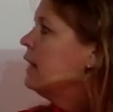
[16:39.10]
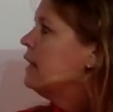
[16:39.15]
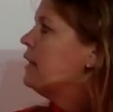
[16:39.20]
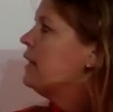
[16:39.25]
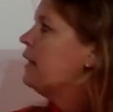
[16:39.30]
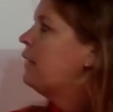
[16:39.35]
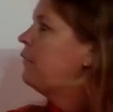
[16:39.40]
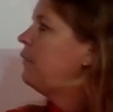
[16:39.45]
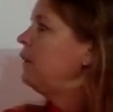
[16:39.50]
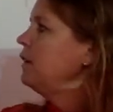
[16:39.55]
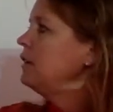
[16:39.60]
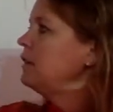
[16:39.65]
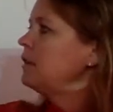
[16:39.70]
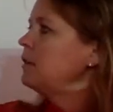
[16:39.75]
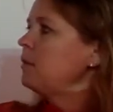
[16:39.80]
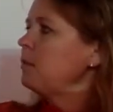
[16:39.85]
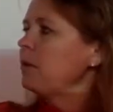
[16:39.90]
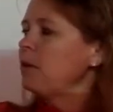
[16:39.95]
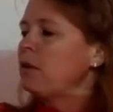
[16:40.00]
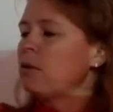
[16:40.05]
Difference
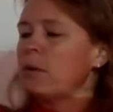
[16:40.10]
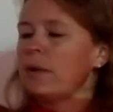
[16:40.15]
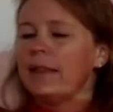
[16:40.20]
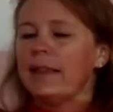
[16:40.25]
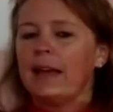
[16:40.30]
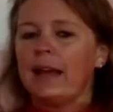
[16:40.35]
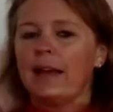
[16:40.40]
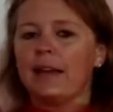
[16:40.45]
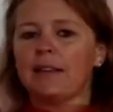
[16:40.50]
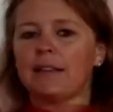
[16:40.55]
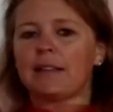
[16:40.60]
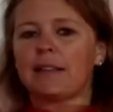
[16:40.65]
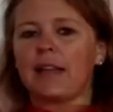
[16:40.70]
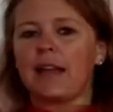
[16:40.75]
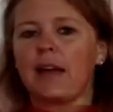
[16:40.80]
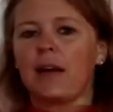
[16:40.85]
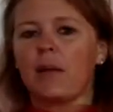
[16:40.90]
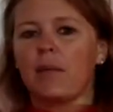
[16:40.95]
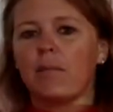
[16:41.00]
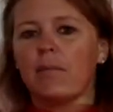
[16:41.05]
between that and a
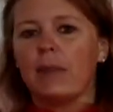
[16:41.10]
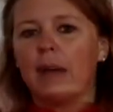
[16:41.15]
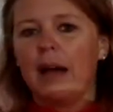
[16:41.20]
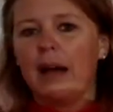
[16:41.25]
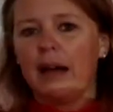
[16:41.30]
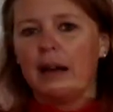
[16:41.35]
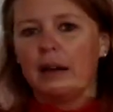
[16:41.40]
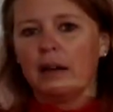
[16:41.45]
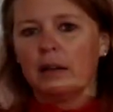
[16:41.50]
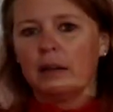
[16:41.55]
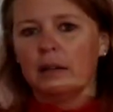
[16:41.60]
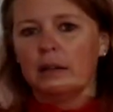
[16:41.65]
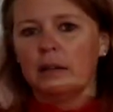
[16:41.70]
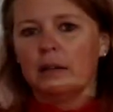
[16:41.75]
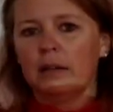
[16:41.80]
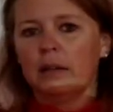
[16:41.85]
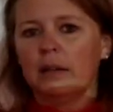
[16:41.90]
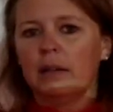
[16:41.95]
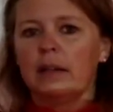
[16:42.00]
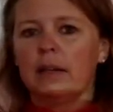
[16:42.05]
scale model
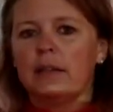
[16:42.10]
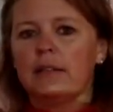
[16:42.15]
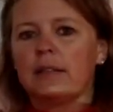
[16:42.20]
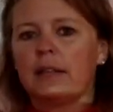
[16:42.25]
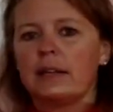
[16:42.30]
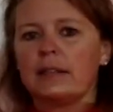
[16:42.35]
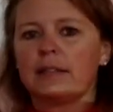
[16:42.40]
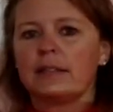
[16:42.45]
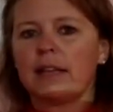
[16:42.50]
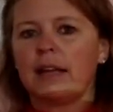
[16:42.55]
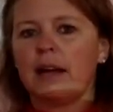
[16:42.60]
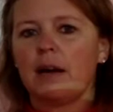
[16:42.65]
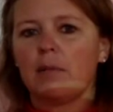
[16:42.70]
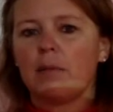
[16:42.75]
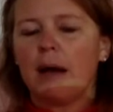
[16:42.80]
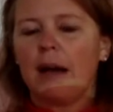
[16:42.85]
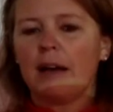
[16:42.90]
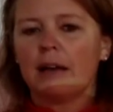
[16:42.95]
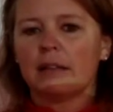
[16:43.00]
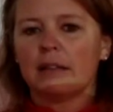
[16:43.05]
is that a scale
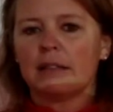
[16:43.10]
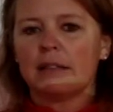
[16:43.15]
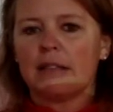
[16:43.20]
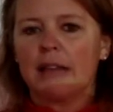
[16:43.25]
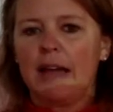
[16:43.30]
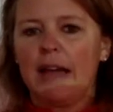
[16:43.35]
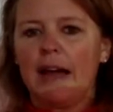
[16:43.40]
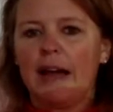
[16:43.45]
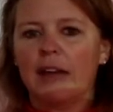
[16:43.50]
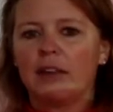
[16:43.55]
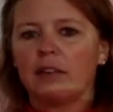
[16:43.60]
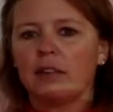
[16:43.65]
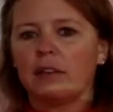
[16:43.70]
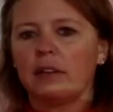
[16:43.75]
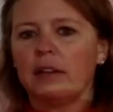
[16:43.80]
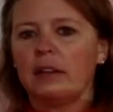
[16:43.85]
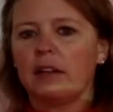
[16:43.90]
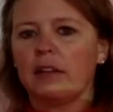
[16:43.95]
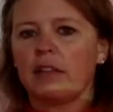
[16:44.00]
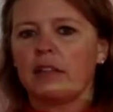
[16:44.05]
model is
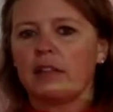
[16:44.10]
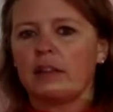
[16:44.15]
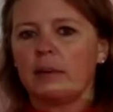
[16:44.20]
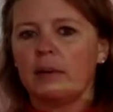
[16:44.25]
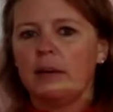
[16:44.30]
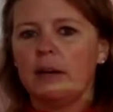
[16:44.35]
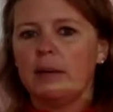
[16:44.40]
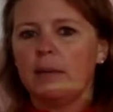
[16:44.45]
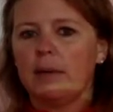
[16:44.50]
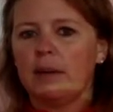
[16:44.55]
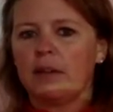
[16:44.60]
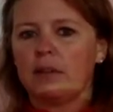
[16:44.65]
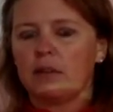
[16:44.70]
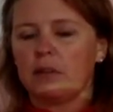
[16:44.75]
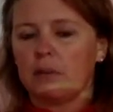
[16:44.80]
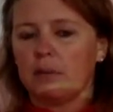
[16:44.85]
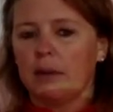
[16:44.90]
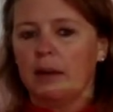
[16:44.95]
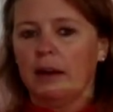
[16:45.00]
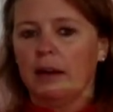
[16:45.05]
actually a
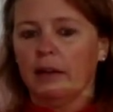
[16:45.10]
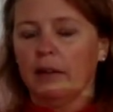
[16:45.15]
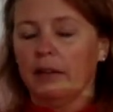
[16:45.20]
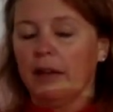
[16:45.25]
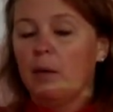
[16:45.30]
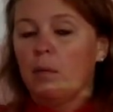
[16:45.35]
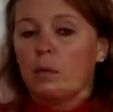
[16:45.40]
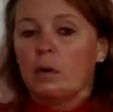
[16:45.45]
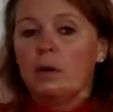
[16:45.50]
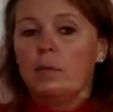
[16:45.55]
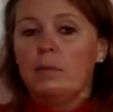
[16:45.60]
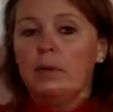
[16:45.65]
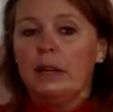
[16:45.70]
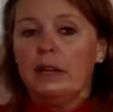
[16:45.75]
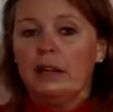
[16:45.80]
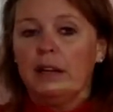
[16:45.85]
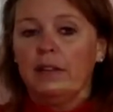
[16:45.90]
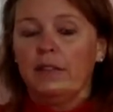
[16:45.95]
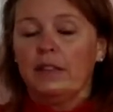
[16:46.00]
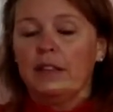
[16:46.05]
3-dimensional model. That would
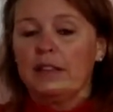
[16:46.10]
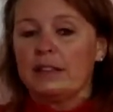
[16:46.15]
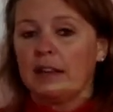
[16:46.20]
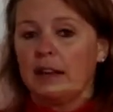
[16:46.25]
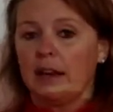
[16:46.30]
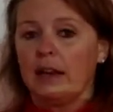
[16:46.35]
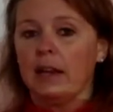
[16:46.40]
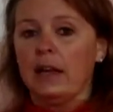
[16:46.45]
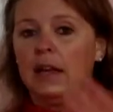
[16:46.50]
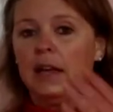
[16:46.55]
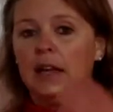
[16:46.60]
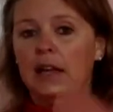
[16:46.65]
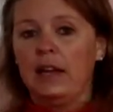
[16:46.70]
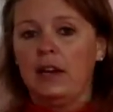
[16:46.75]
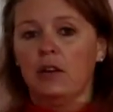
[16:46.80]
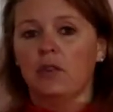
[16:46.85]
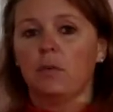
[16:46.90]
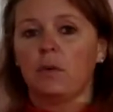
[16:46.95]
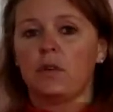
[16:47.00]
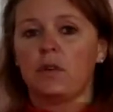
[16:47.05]
be if they said,
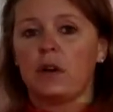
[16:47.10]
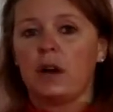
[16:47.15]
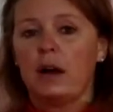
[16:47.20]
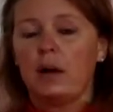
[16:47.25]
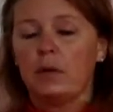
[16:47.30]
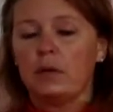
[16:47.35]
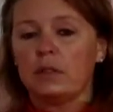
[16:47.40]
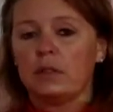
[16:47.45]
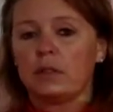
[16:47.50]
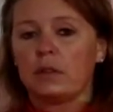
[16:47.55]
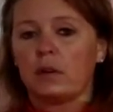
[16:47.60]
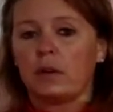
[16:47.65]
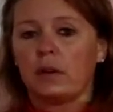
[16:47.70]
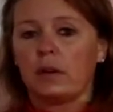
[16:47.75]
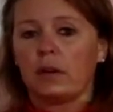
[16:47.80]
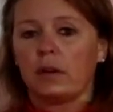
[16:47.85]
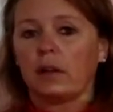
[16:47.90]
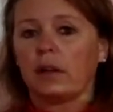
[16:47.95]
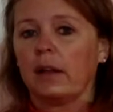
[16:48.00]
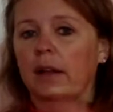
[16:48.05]
here's what your house is going to
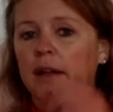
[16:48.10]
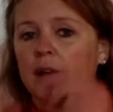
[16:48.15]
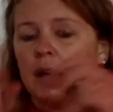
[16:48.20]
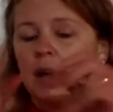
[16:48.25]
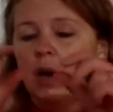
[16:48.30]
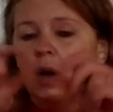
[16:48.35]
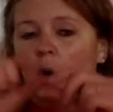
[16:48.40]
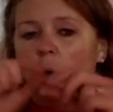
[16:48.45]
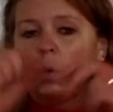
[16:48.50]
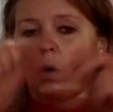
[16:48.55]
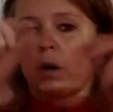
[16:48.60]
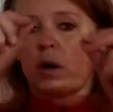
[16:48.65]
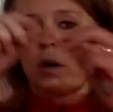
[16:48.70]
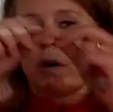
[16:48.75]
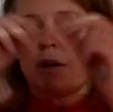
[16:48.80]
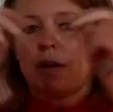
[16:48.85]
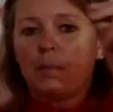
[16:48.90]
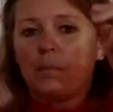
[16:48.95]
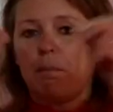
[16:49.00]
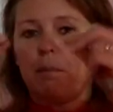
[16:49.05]
look like. We're
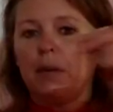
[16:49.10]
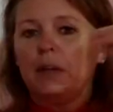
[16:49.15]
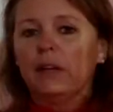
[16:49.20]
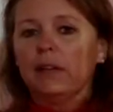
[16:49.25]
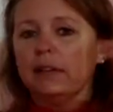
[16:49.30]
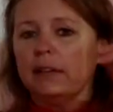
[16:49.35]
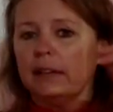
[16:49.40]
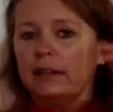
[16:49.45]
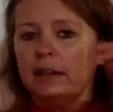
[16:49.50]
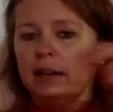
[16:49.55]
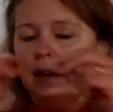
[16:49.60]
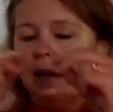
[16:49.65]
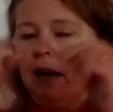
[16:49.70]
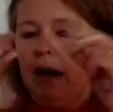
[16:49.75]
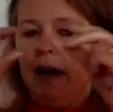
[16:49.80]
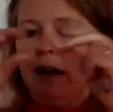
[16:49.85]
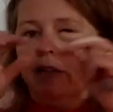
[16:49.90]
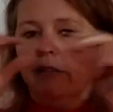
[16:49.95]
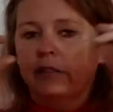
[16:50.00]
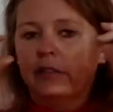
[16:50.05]
going to build it
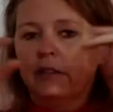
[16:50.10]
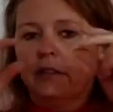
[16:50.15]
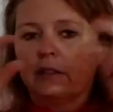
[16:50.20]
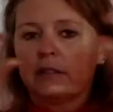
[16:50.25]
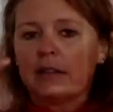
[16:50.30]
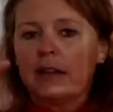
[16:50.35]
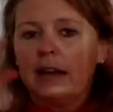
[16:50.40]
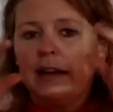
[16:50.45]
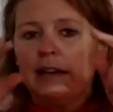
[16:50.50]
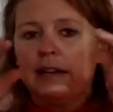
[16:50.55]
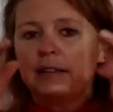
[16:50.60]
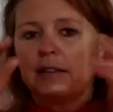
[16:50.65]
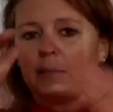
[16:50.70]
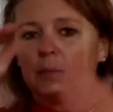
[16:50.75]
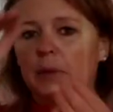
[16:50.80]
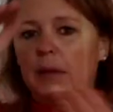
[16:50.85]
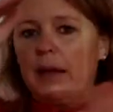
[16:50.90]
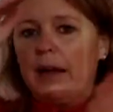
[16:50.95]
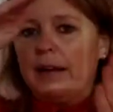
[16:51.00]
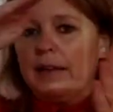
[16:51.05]
out of little tiny
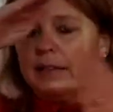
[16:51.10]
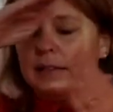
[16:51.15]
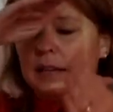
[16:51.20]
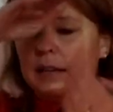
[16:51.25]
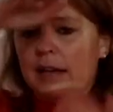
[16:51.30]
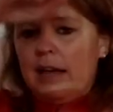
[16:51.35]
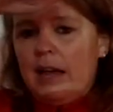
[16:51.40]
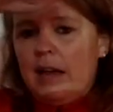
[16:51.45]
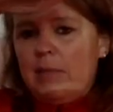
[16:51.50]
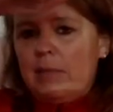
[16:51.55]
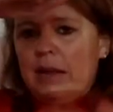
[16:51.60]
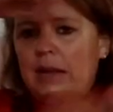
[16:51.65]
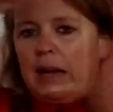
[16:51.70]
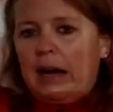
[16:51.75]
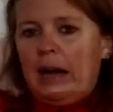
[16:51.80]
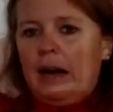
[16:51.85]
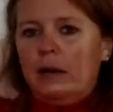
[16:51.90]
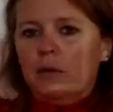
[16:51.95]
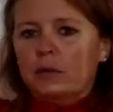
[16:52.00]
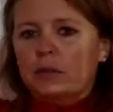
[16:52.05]
supplies and make a
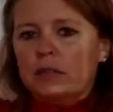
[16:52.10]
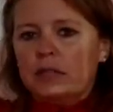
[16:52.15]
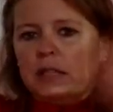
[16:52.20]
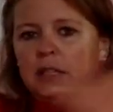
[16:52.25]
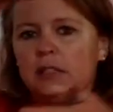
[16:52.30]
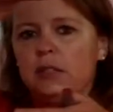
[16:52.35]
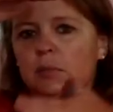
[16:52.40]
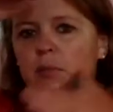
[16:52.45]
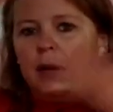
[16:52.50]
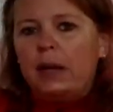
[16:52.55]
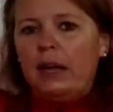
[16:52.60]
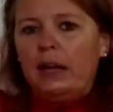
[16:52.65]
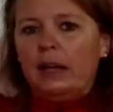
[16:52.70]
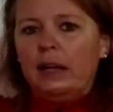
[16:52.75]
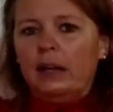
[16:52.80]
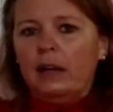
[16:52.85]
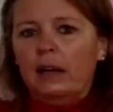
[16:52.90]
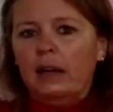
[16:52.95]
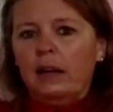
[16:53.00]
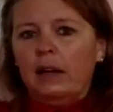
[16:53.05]
house this
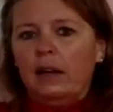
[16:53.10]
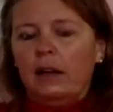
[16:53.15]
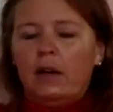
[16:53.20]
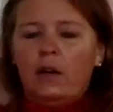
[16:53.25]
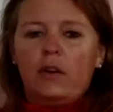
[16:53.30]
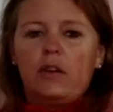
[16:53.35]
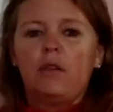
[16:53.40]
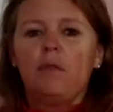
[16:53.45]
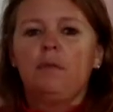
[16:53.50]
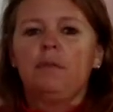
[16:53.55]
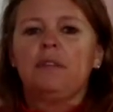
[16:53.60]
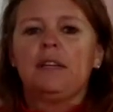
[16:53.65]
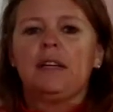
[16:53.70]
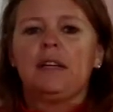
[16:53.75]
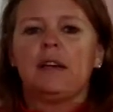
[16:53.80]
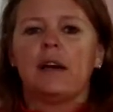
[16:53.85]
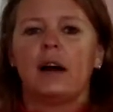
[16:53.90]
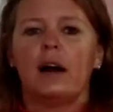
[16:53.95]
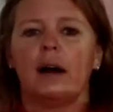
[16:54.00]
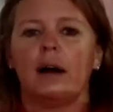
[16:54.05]
big. Or you've seen